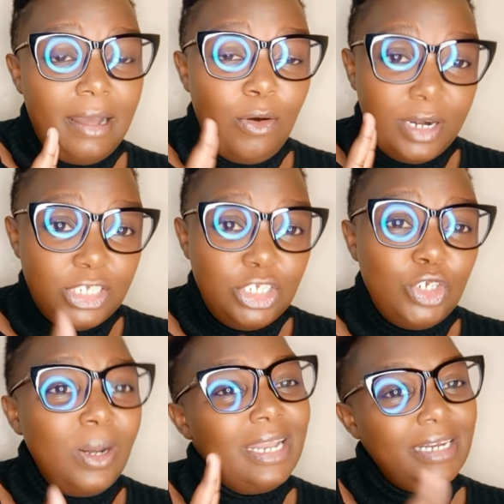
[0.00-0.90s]

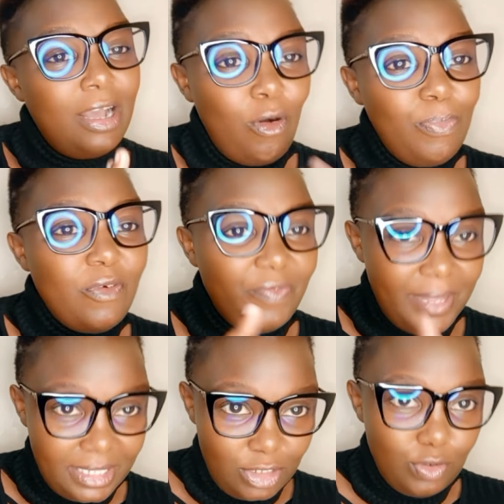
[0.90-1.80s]
original and a copy of
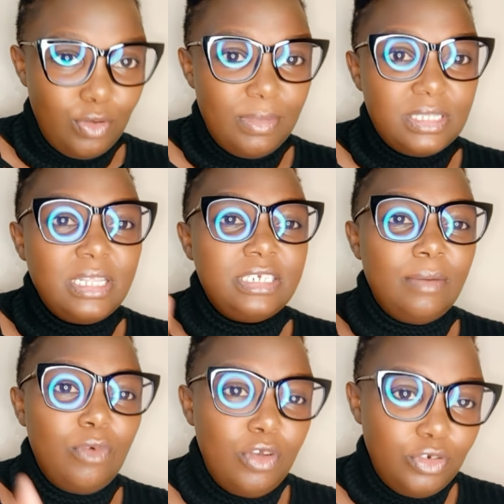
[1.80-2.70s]
these documents that
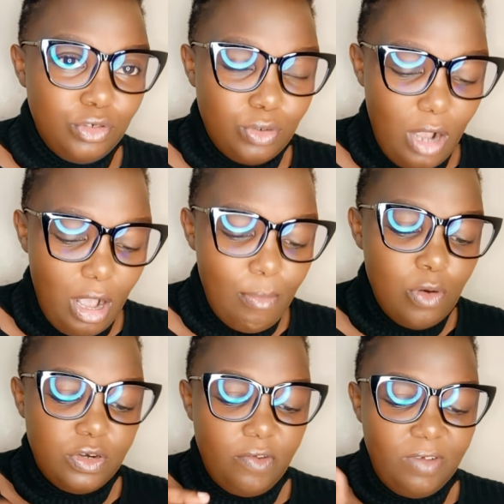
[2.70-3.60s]
I'm going to talk
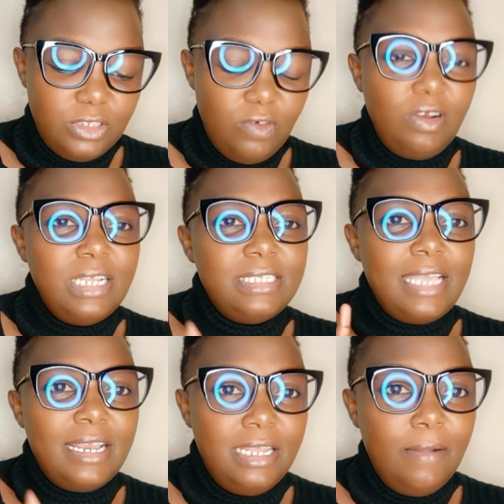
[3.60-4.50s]
about. First of all is
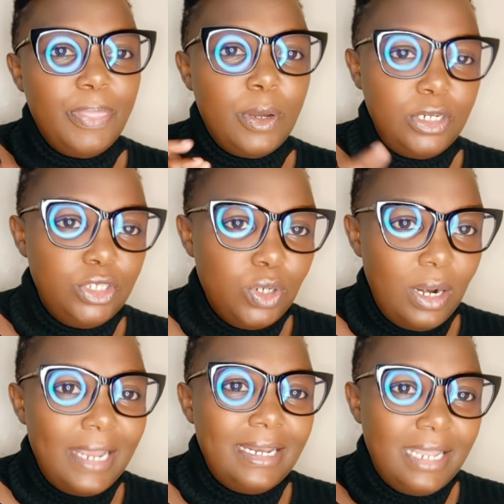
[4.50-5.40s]
ID,
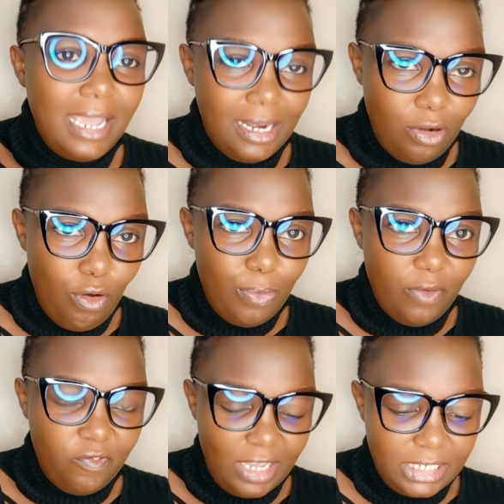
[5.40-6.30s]
original ID and a copy
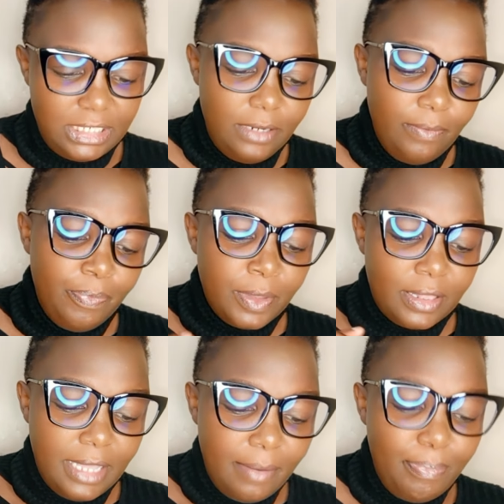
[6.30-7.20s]
of ID,
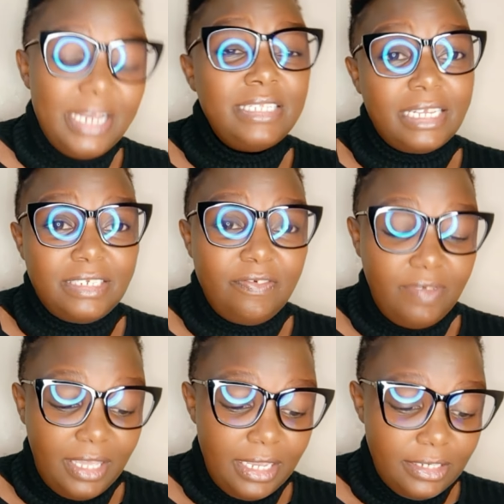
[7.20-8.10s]
then PIN
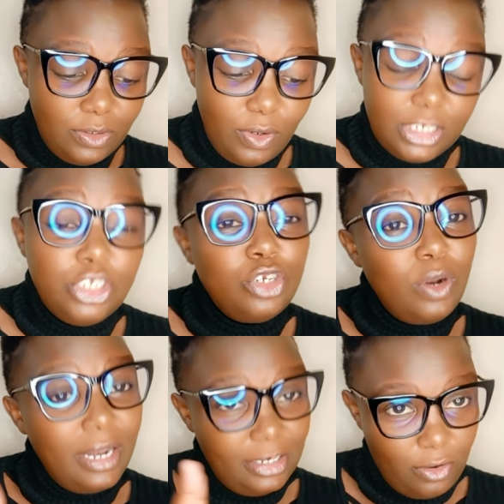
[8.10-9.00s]
certificate,
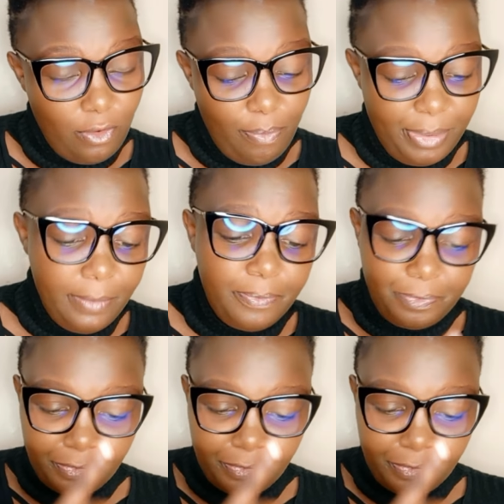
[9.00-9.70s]
original and copy,